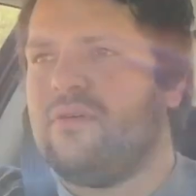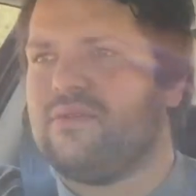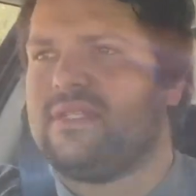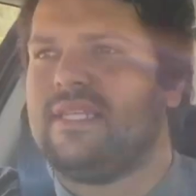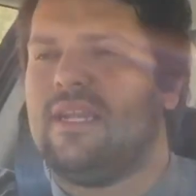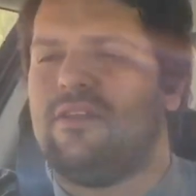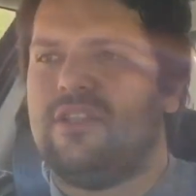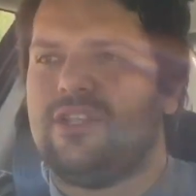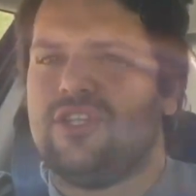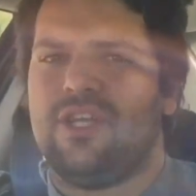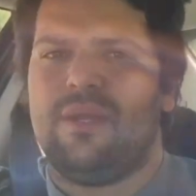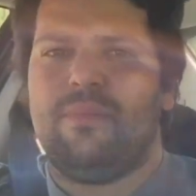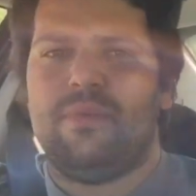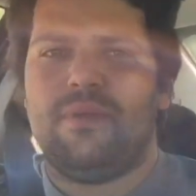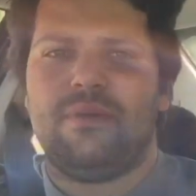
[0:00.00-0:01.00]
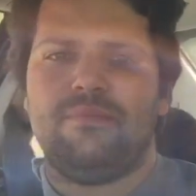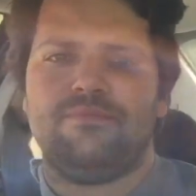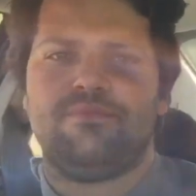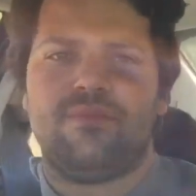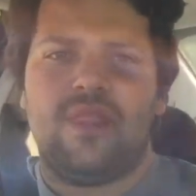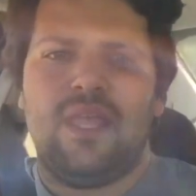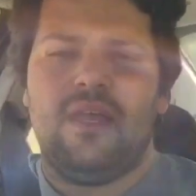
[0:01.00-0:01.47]
It was done on the cheap,
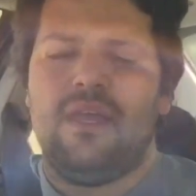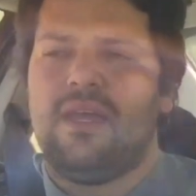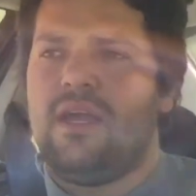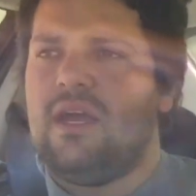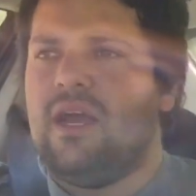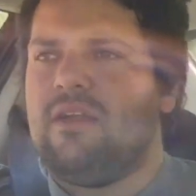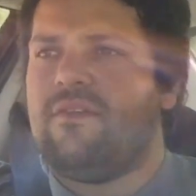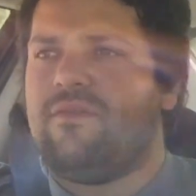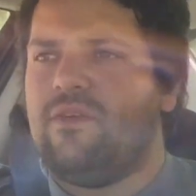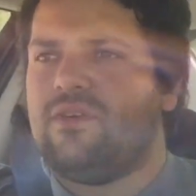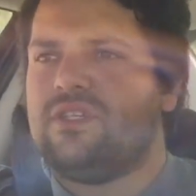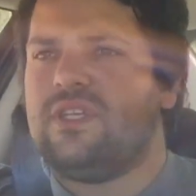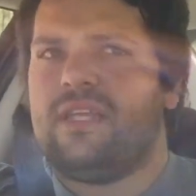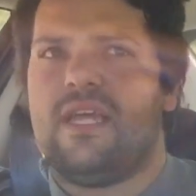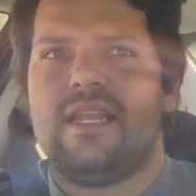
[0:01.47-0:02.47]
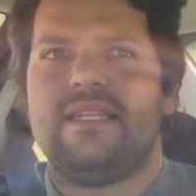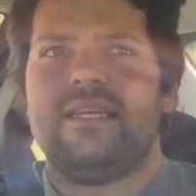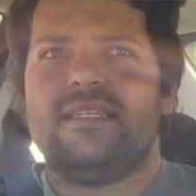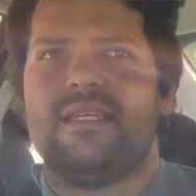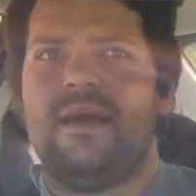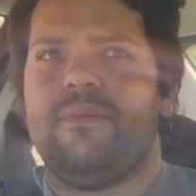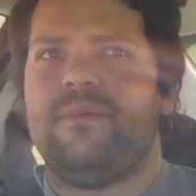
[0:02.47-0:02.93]
and unfortunately that
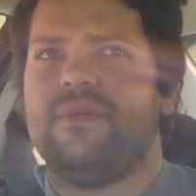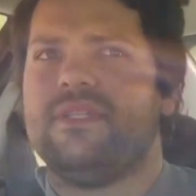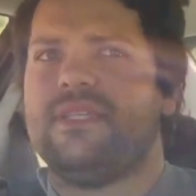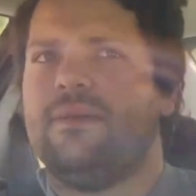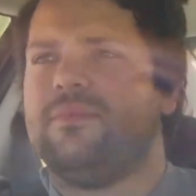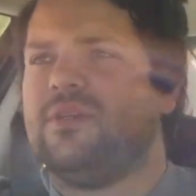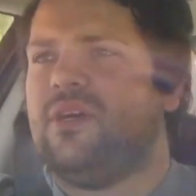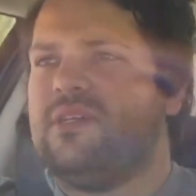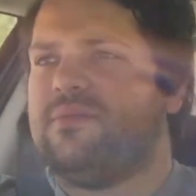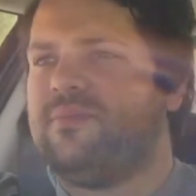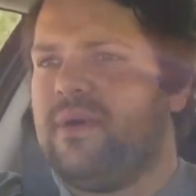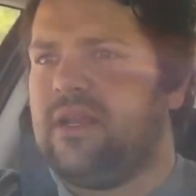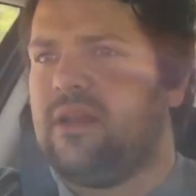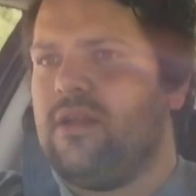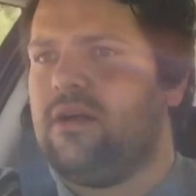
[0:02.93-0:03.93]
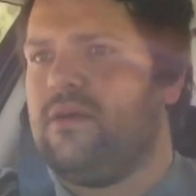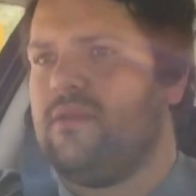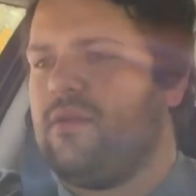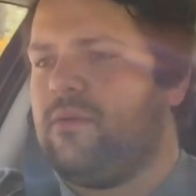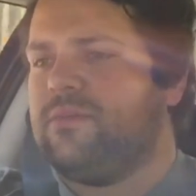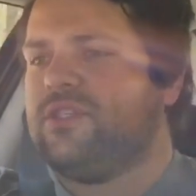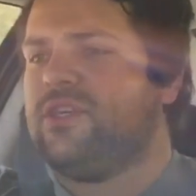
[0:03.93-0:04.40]
does happen sometimes, but
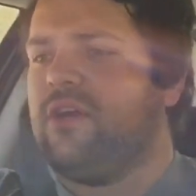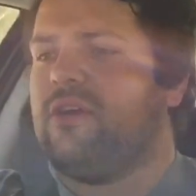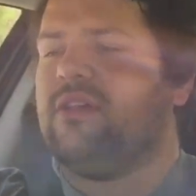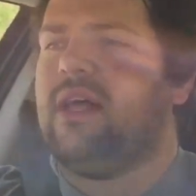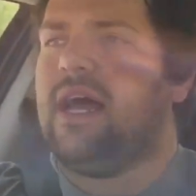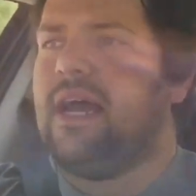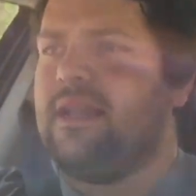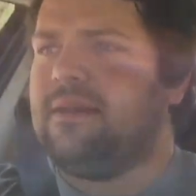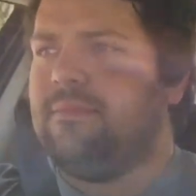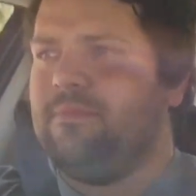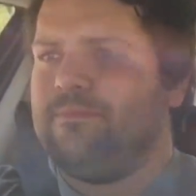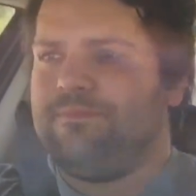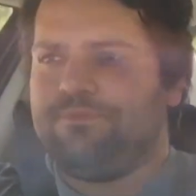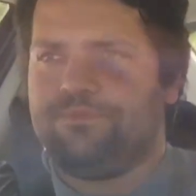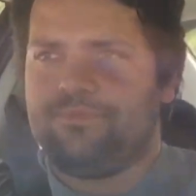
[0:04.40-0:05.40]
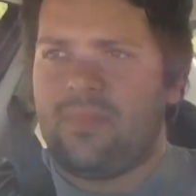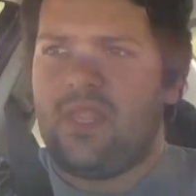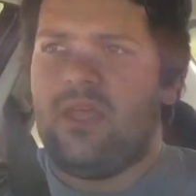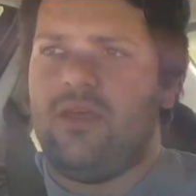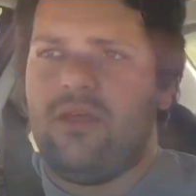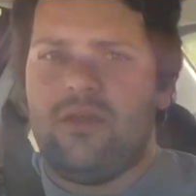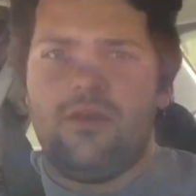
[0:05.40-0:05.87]
I'm so glad
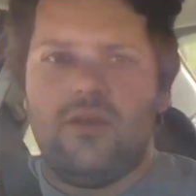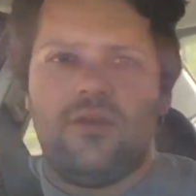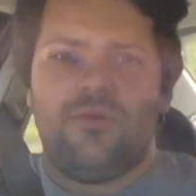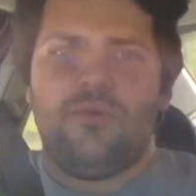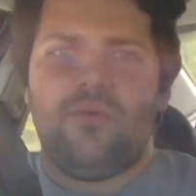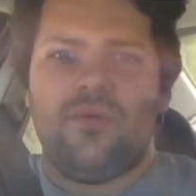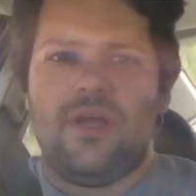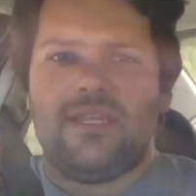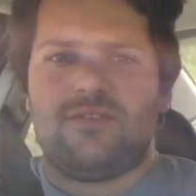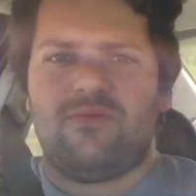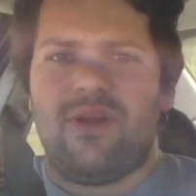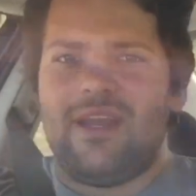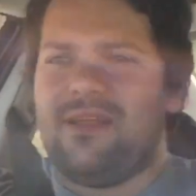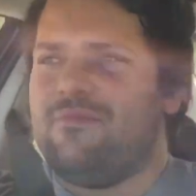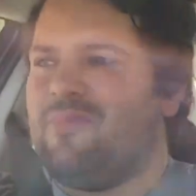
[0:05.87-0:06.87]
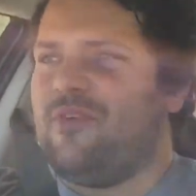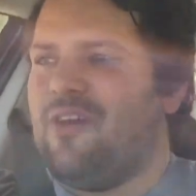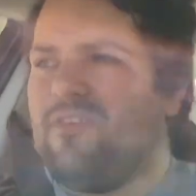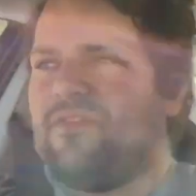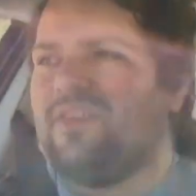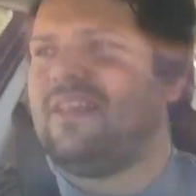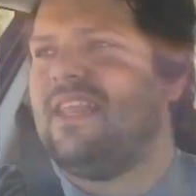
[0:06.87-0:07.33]
it's running
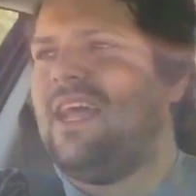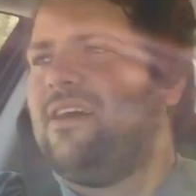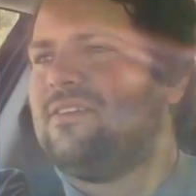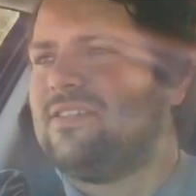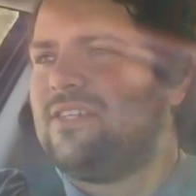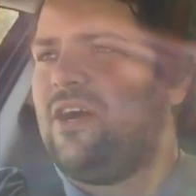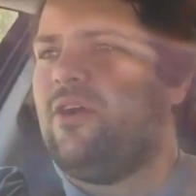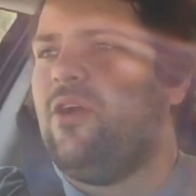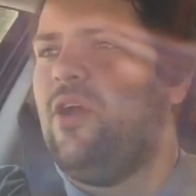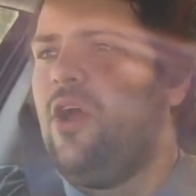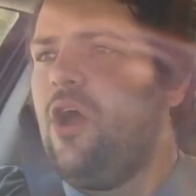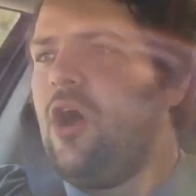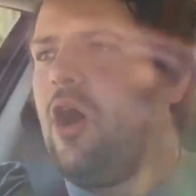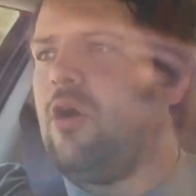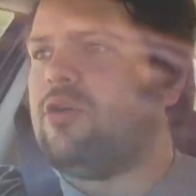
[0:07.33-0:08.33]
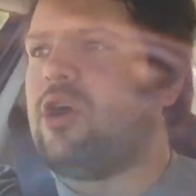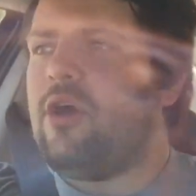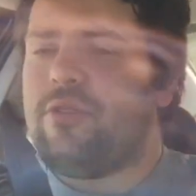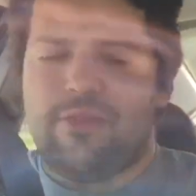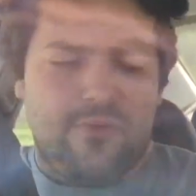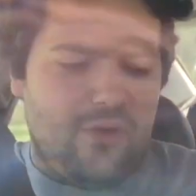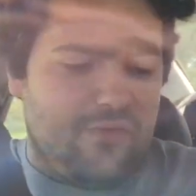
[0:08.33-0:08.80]
perfect now. So I'll
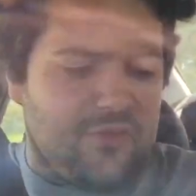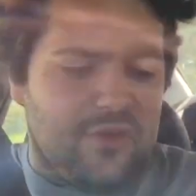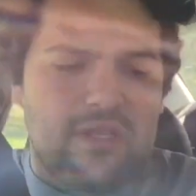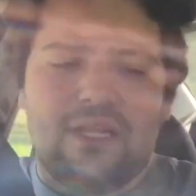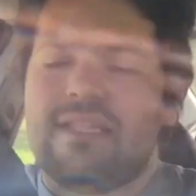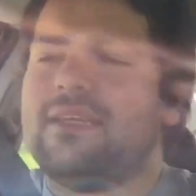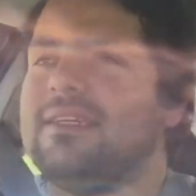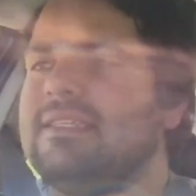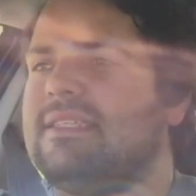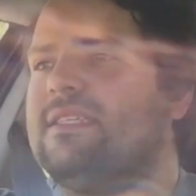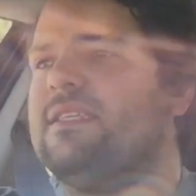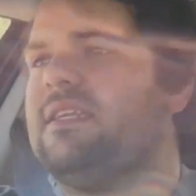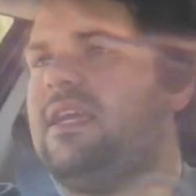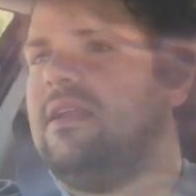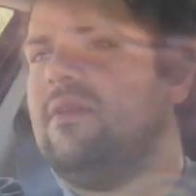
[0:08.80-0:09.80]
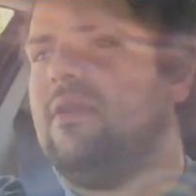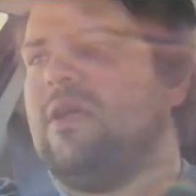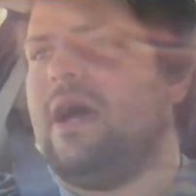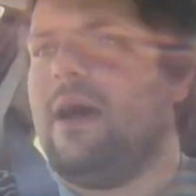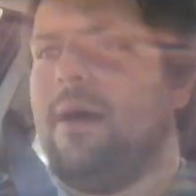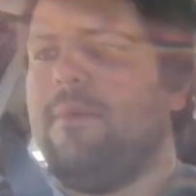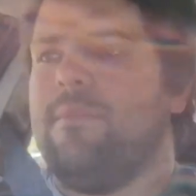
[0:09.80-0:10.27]
go through, I've got the list in
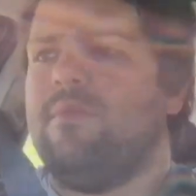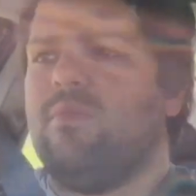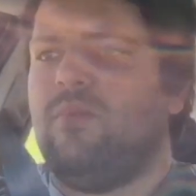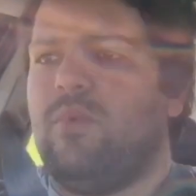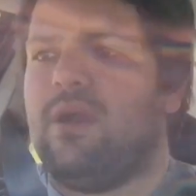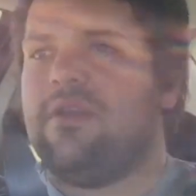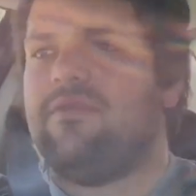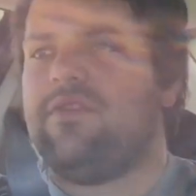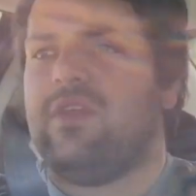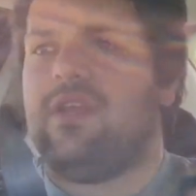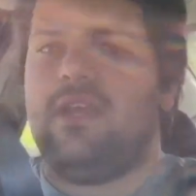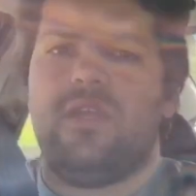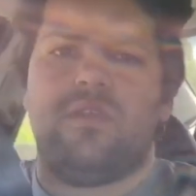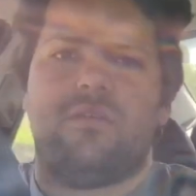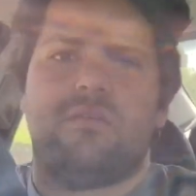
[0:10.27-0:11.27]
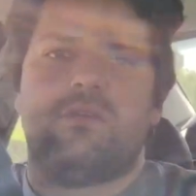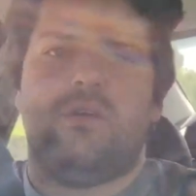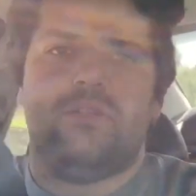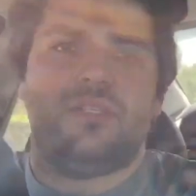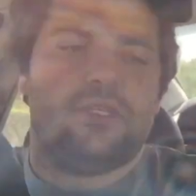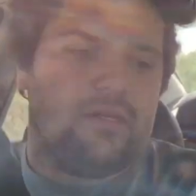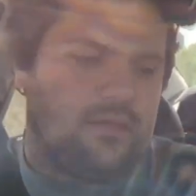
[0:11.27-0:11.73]
one of the
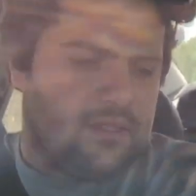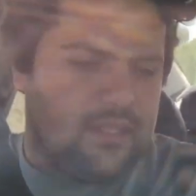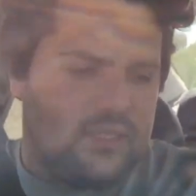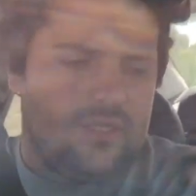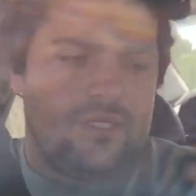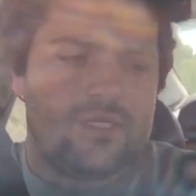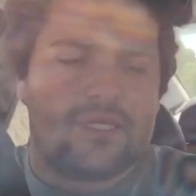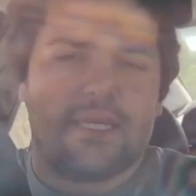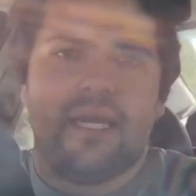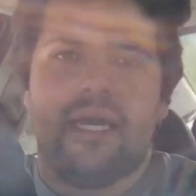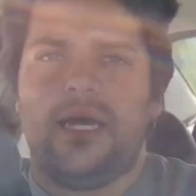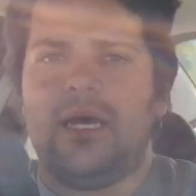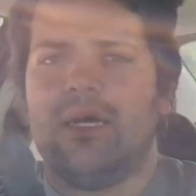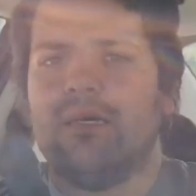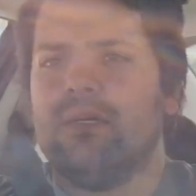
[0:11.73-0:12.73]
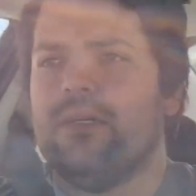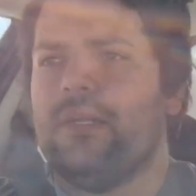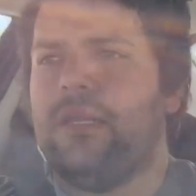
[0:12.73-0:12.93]
consoles in this car.